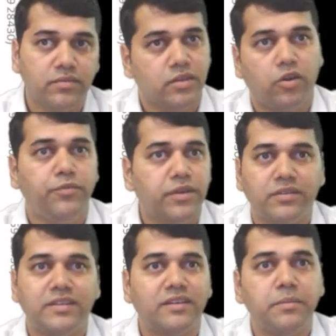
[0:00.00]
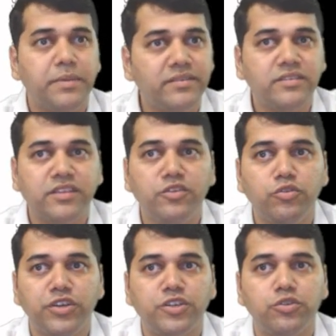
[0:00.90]
Obviously, that's the basic thing you
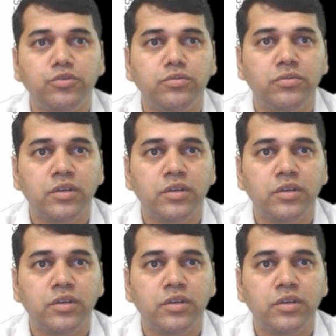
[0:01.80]
need to do.